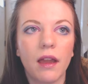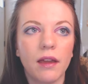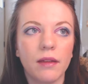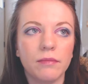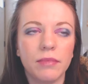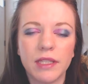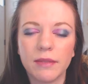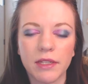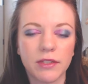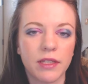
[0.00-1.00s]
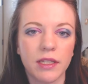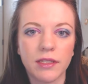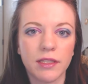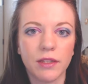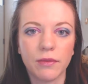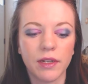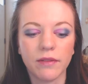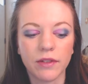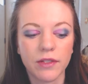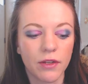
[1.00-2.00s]
um, put some extra things in there,
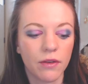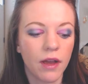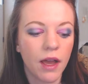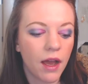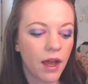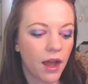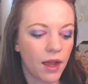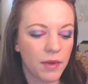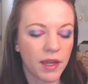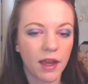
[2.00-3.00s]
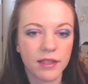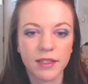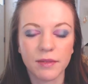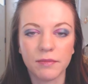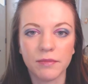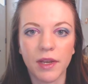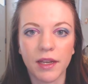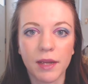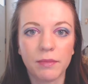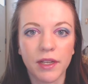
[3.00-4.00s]
whatever. So um, I got some
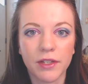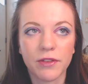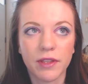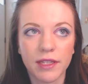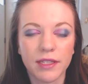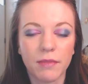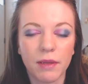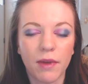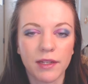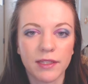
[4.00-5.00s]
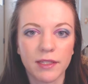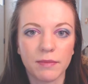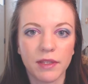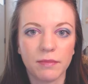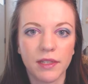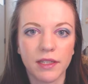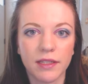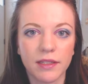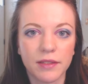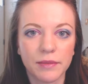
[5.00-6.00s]
a couple extra things in my box this month
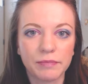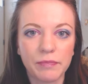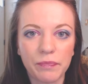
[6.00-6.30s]
because